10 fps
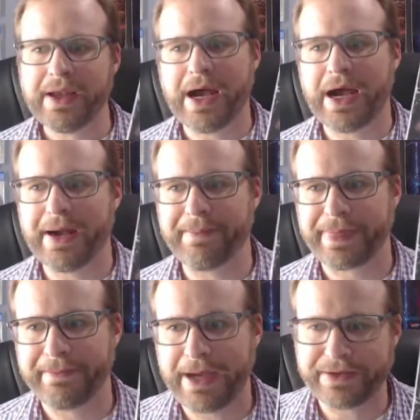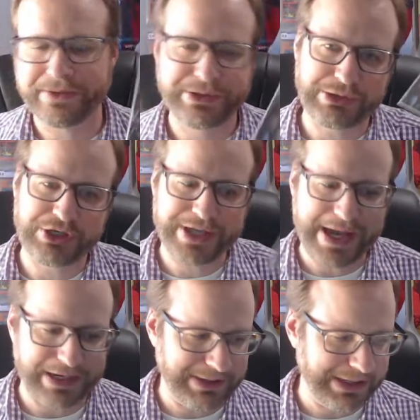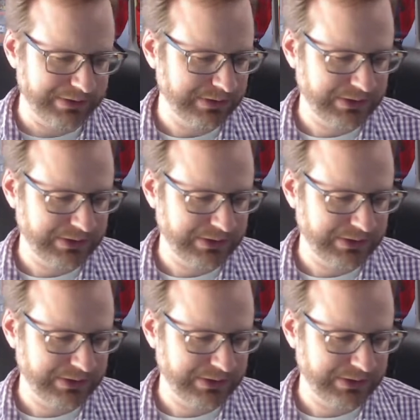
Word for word: Um, but Strange Academy,